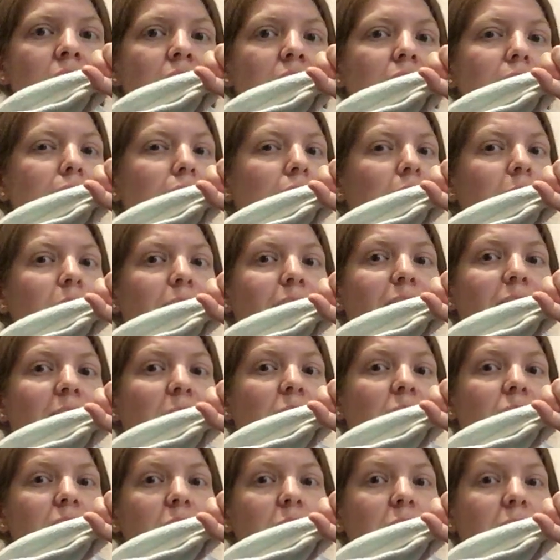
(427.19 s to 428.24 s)
and I'm
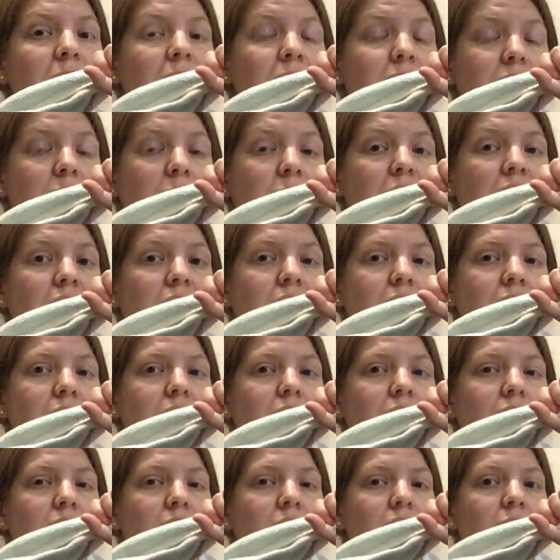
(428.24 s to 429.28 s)
barely placing my hand
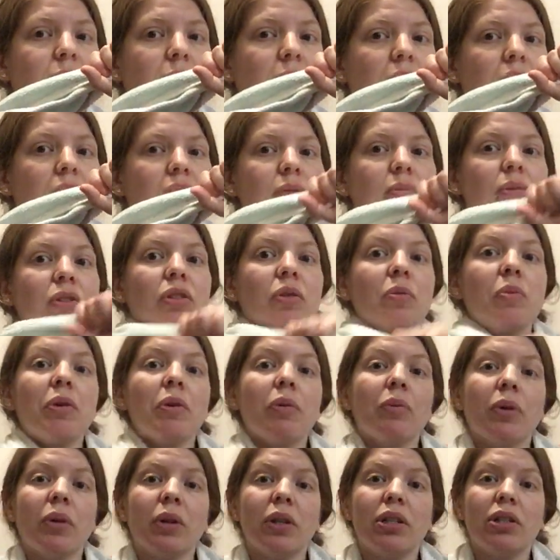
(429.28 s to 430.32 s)
here on the bottom, so be
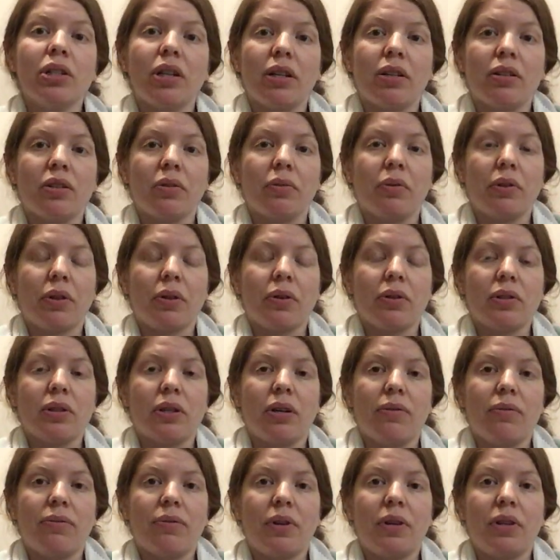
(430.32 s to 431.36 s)
really gentle with
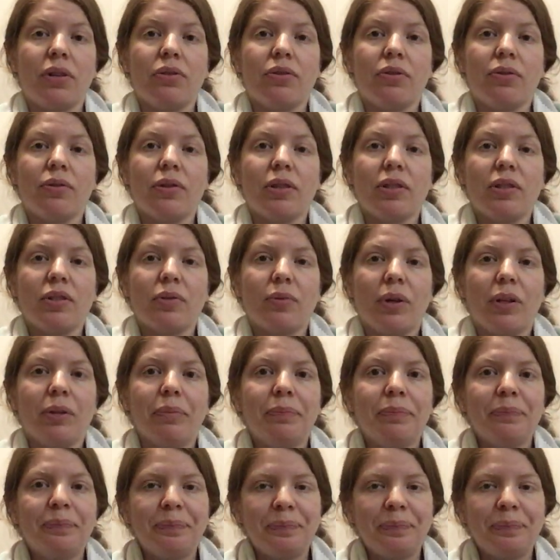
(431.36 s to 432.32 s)
yourself when you do this one.